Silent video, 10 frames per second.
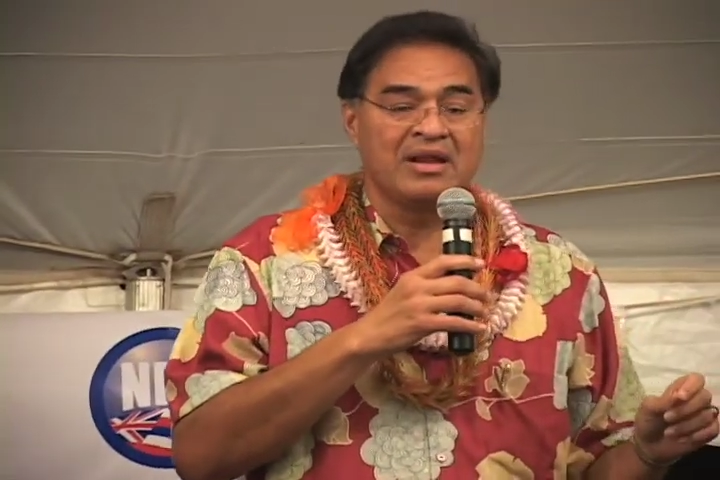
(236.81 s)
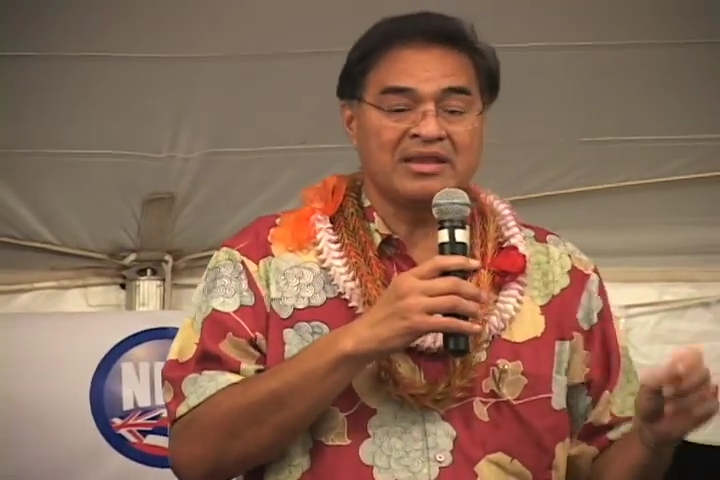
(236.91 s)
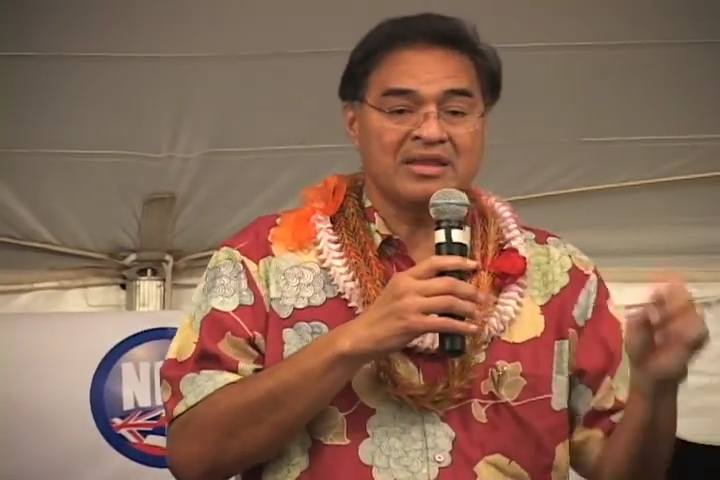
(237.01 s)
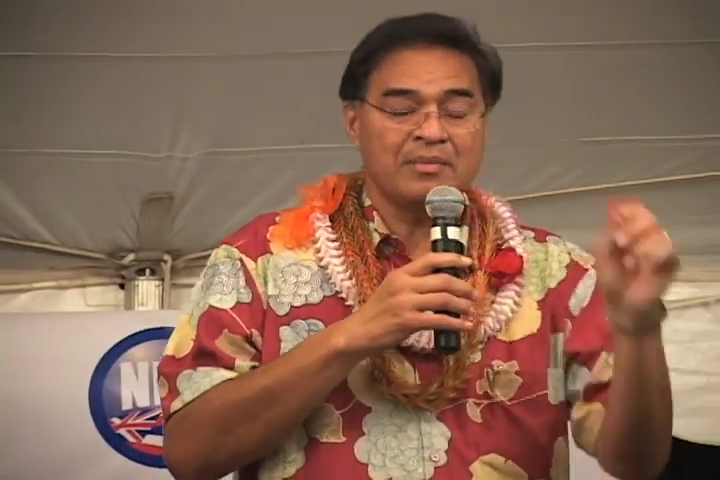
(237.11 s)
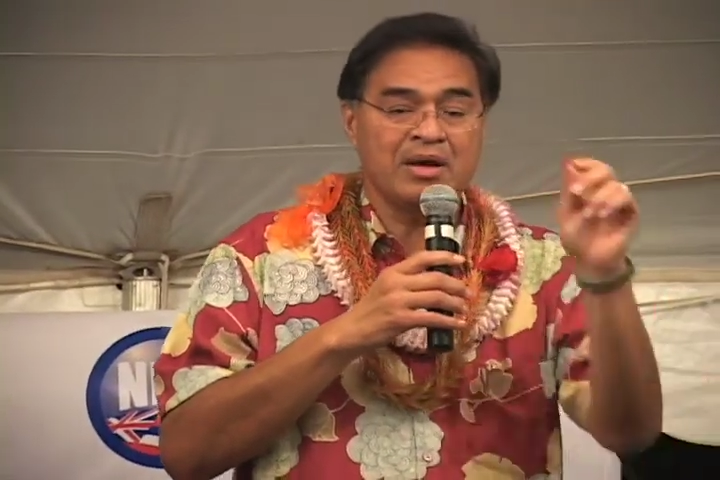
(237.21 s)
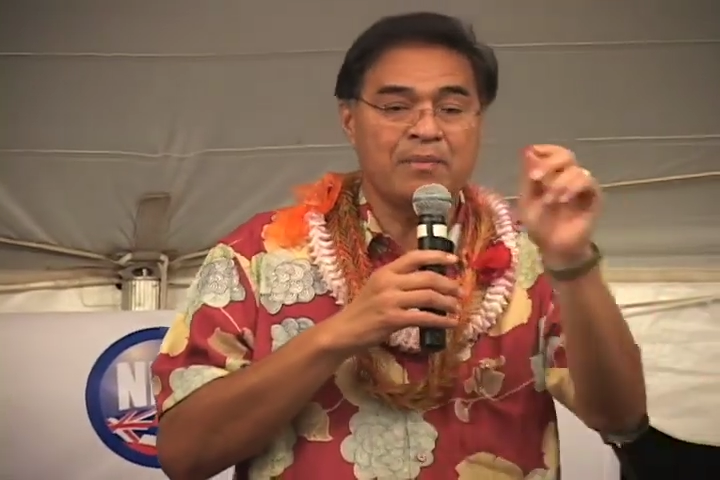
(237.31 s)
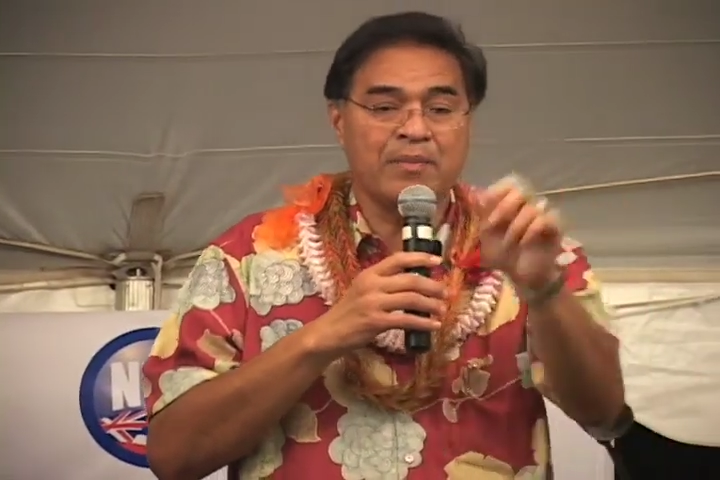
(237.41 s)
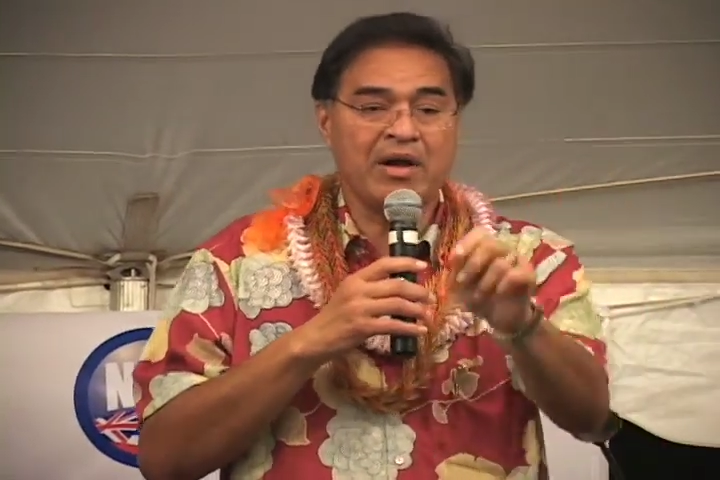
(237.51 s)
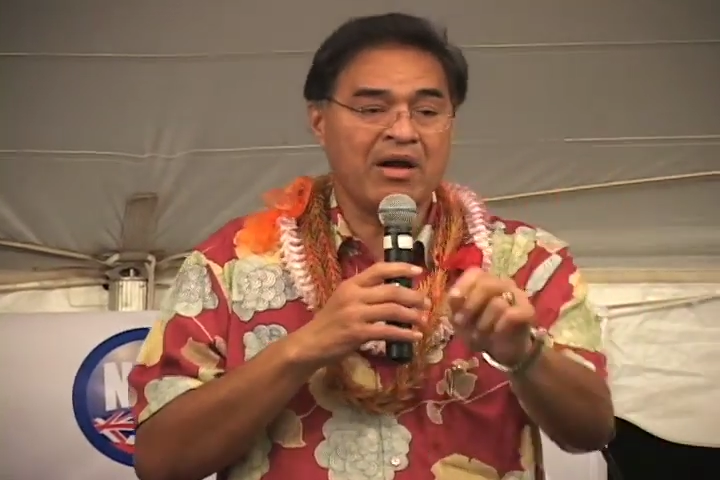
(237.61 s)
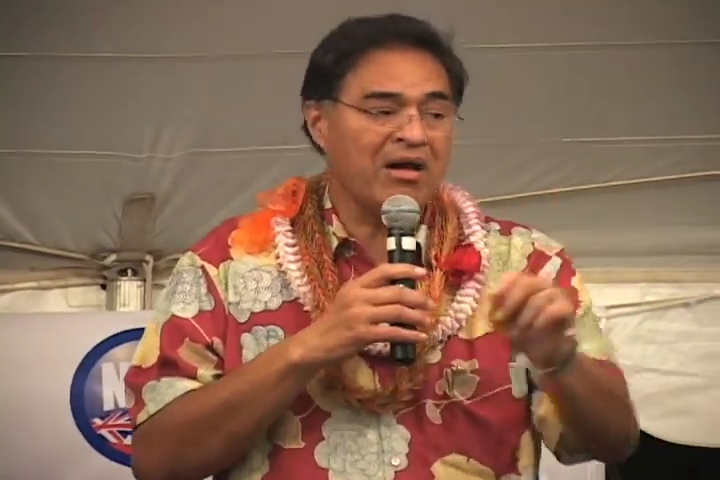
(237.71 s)
Let them
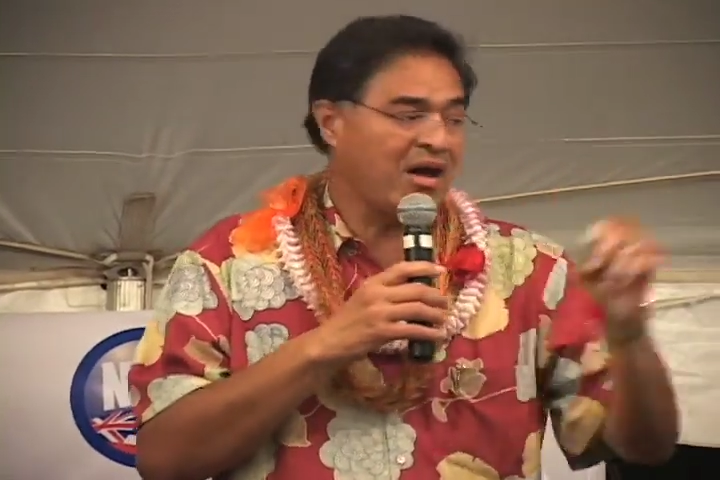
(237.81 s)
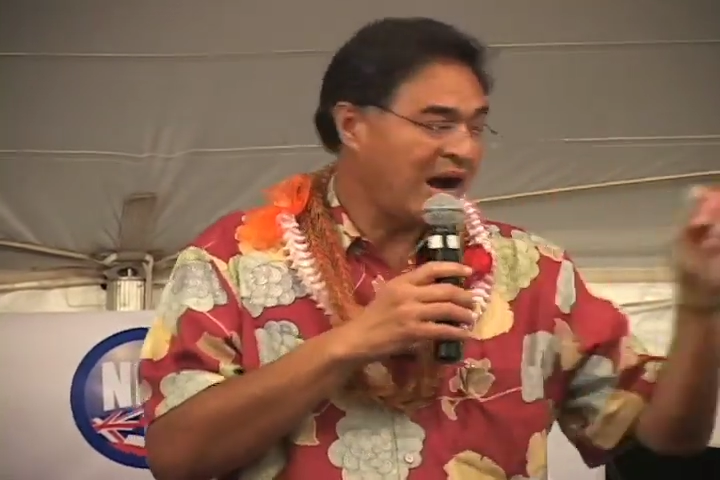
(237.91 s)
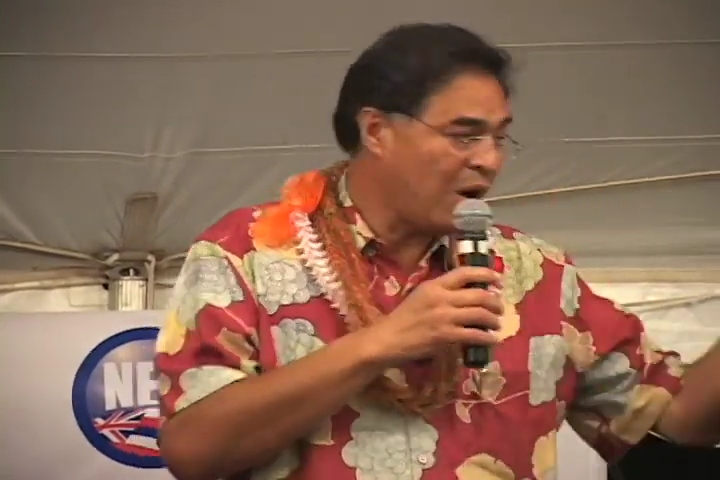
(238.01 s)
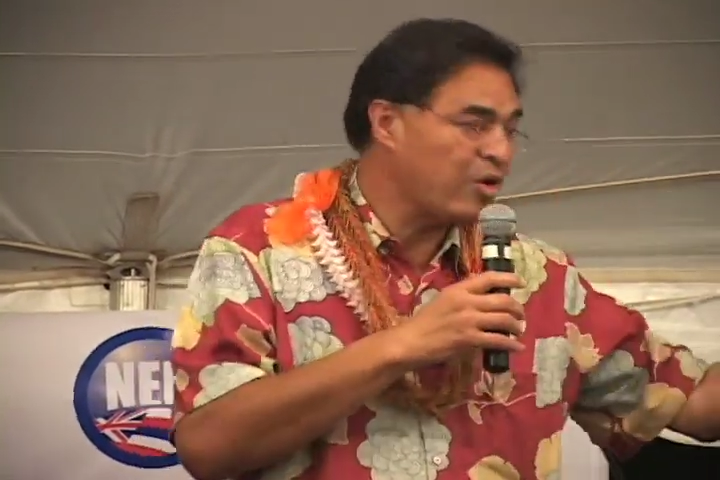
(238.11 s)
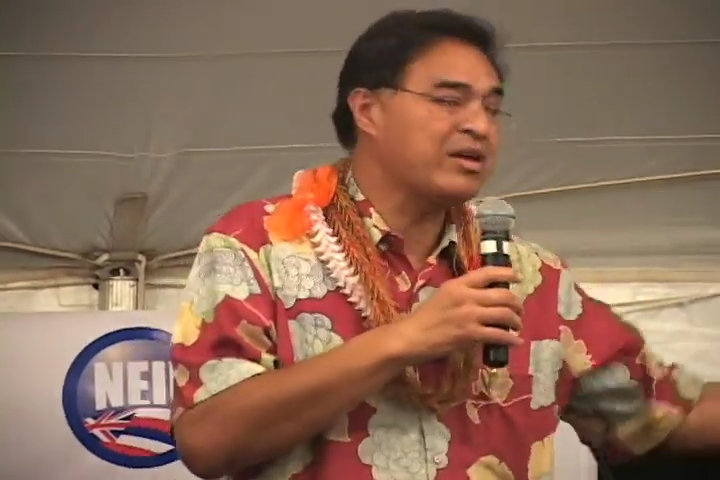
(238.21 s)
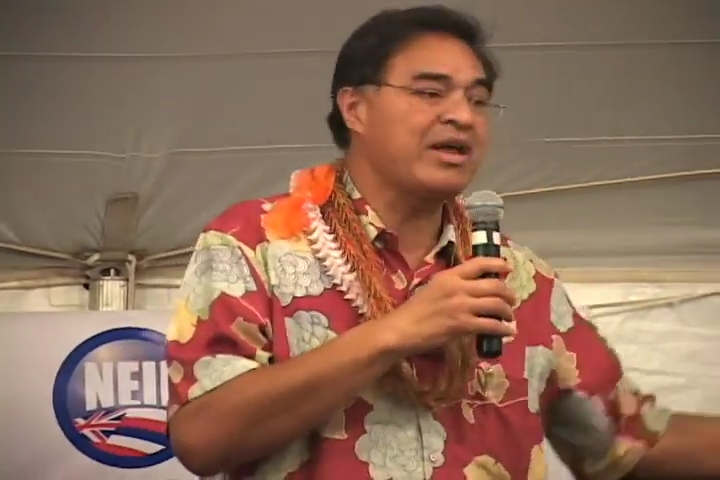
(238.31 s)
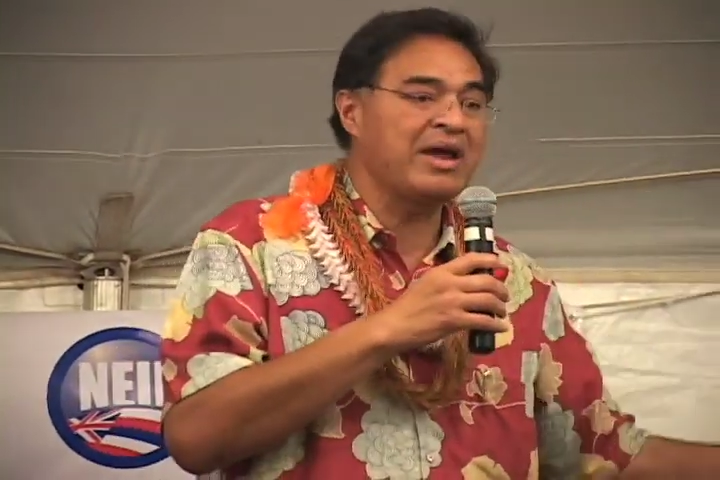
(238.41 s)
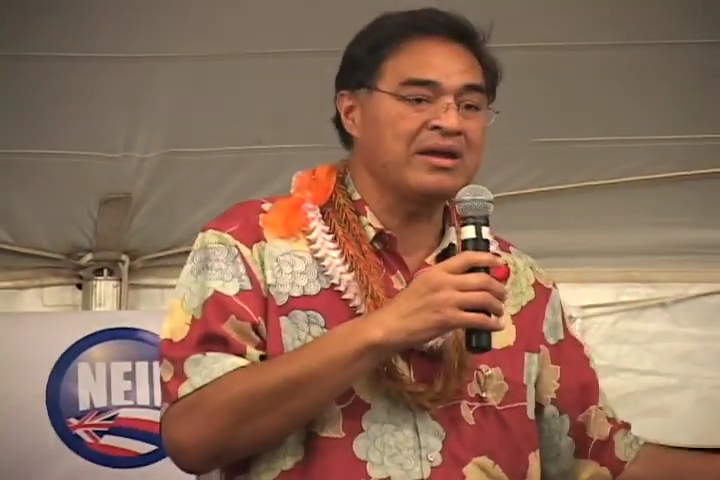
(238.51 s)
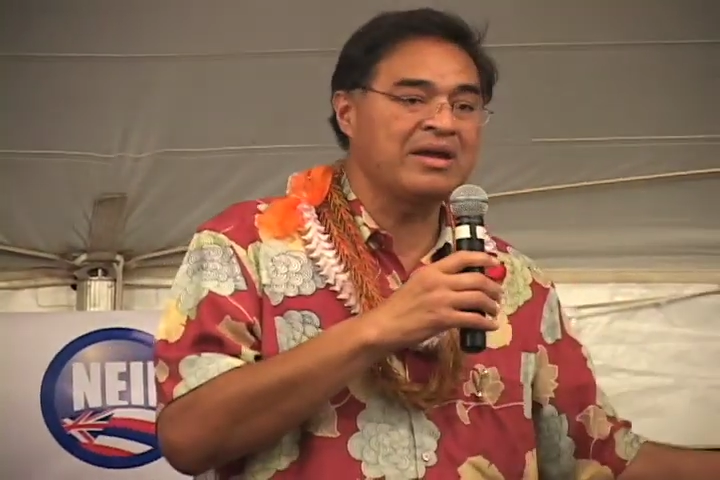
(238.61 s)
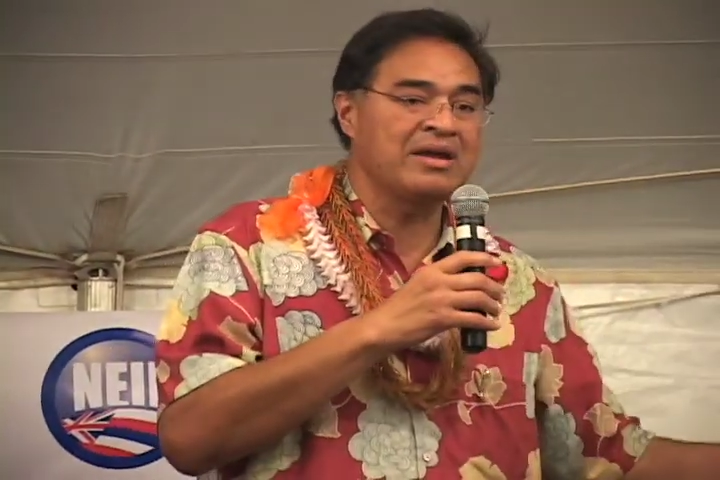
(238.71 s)
compare our
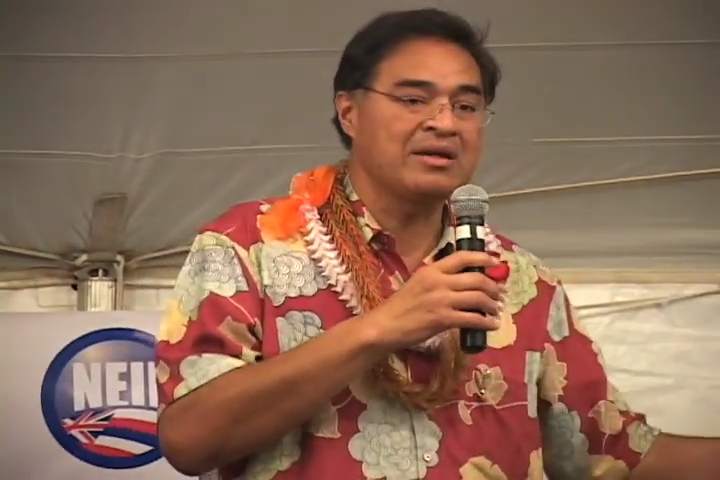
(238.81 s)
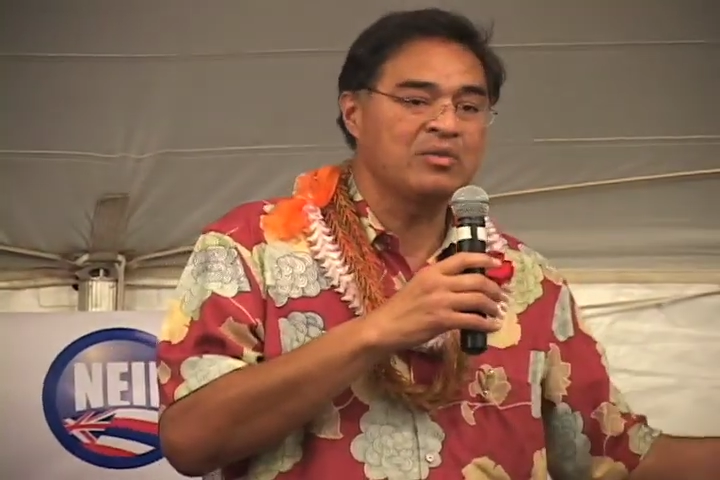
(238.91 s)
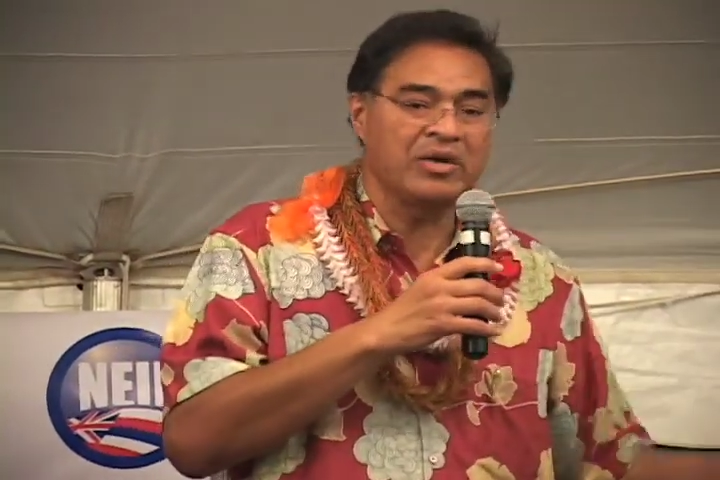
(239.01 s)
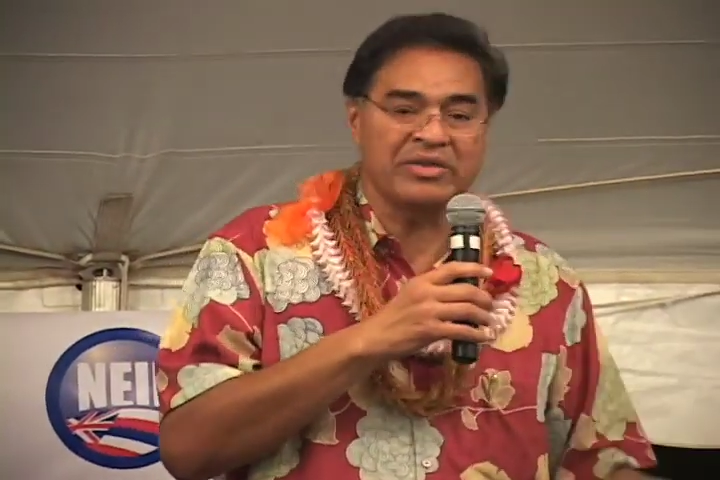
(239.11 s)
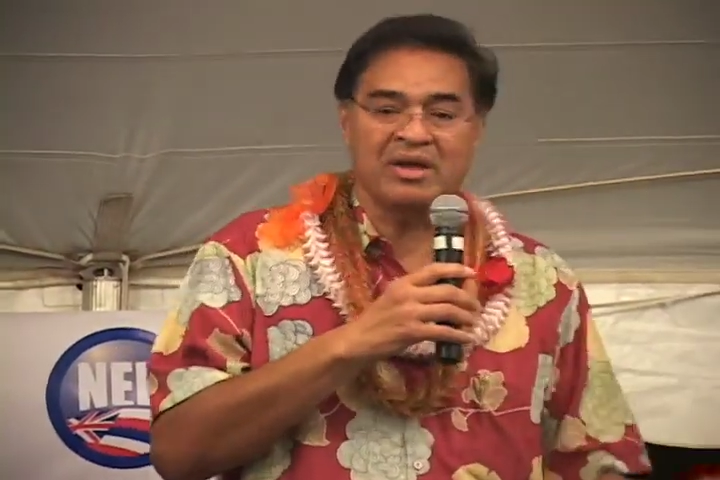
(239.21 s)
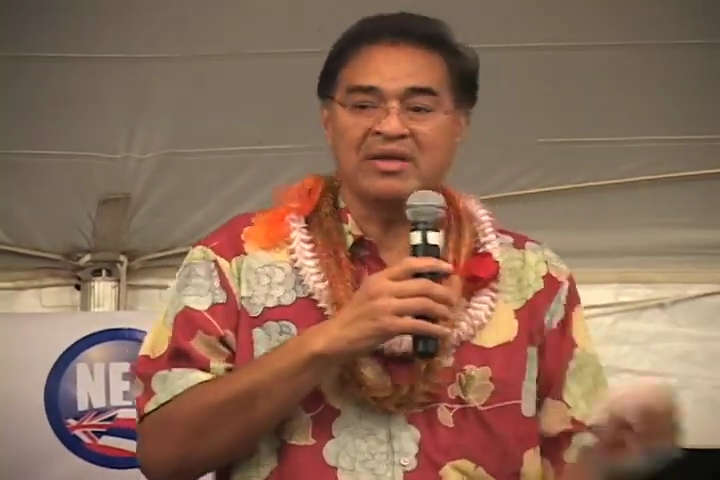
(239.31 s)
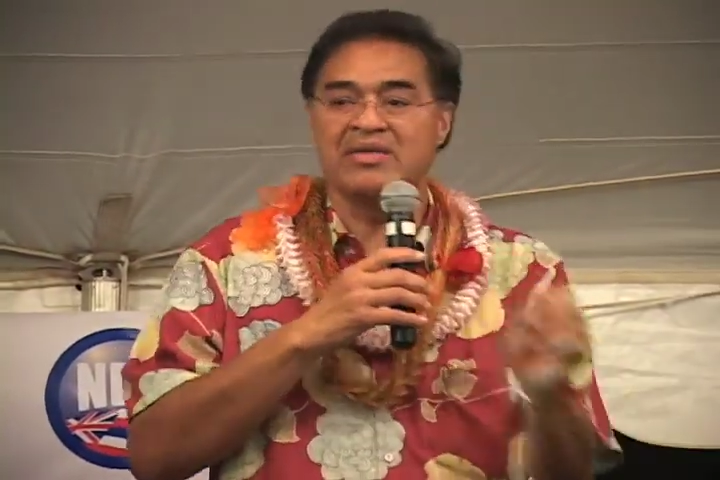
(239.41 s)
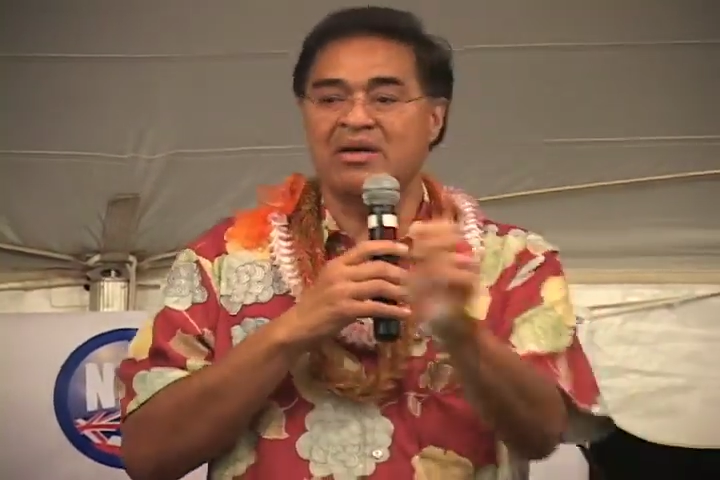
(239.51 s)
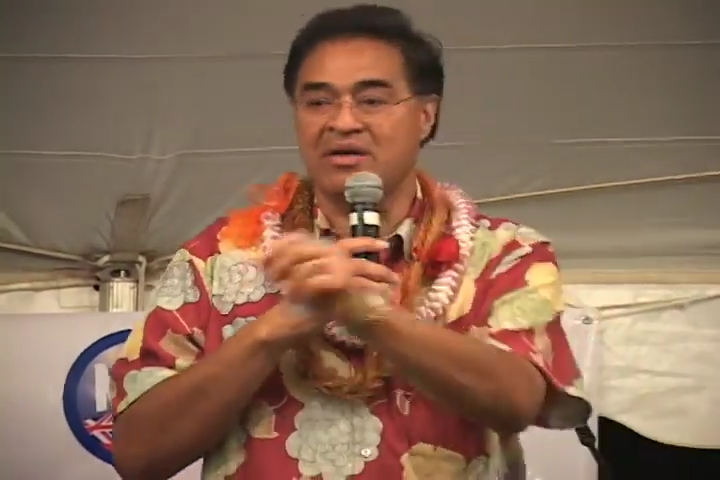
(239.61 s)
candidate with their